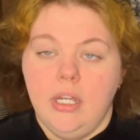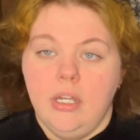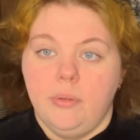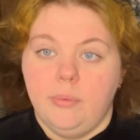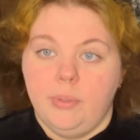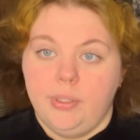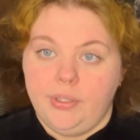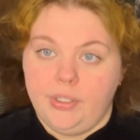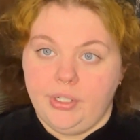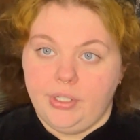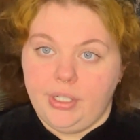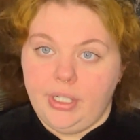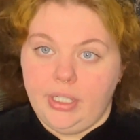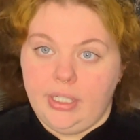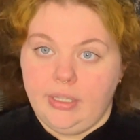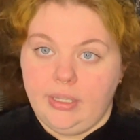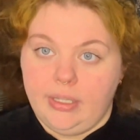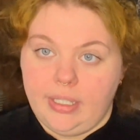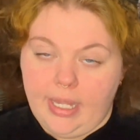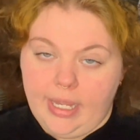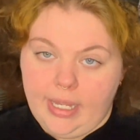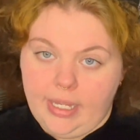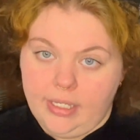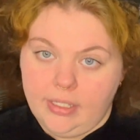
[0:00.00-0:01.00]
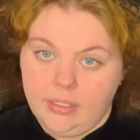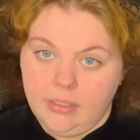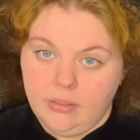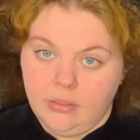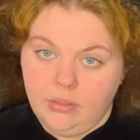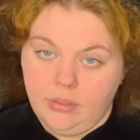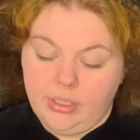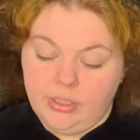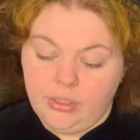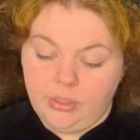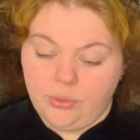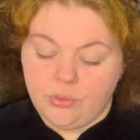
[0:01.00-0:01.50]
when they're in
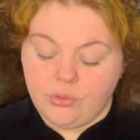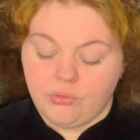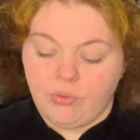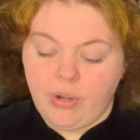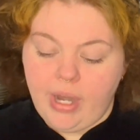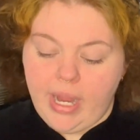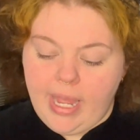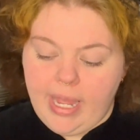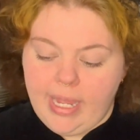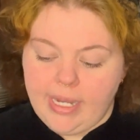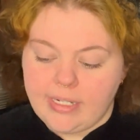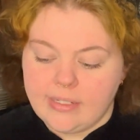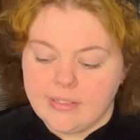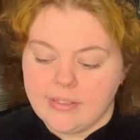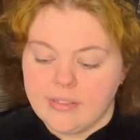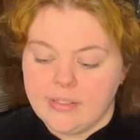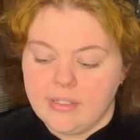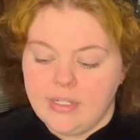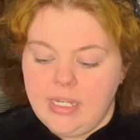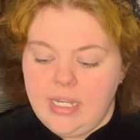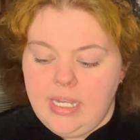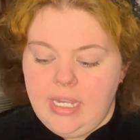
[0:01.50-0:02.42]
those racks,